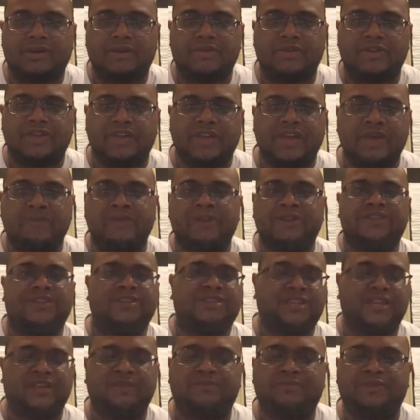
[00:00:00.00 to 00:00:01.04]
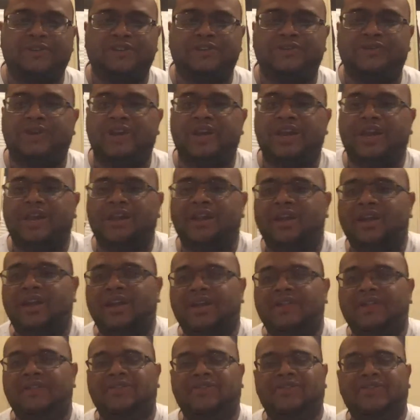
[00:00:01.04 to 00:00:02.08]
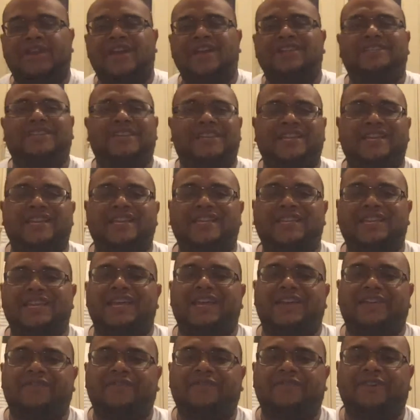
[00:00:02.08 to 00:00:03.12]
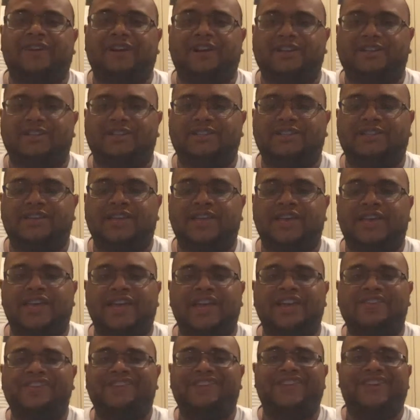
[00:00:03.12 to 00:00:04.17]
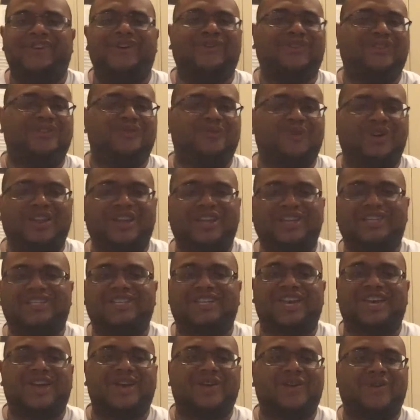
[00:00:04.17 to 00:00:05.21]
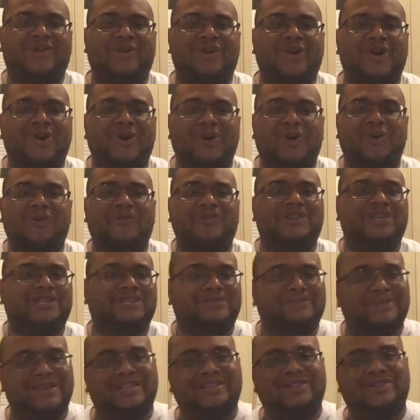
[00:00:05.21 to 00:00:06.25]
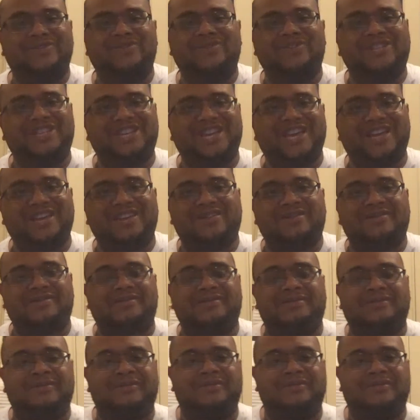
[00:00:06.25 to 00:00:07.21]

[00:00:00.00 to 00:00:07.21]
the images he portrayed, the things that he did for us. He's the only one in jail over this Me Too shit.